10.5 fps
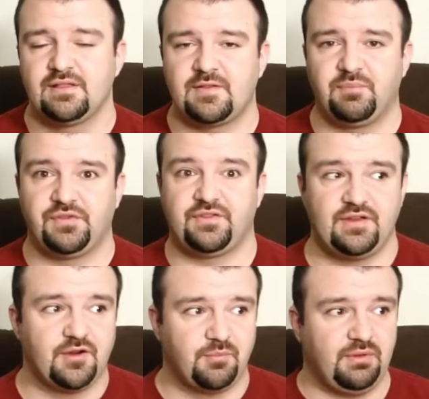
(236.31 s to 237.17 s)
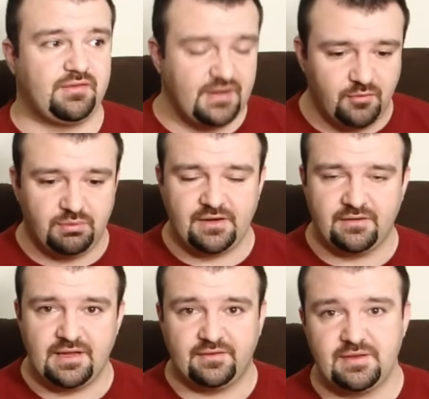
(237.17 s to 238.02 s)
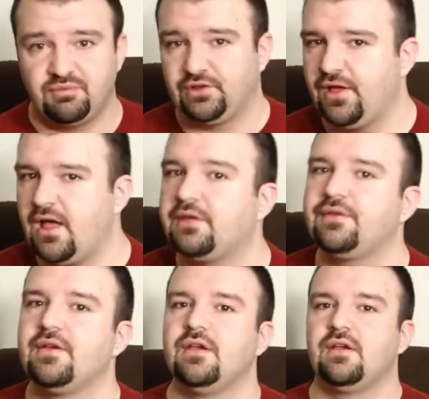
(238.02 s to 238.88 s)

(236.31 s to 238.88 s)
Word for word: that's both a single, single player DLC plus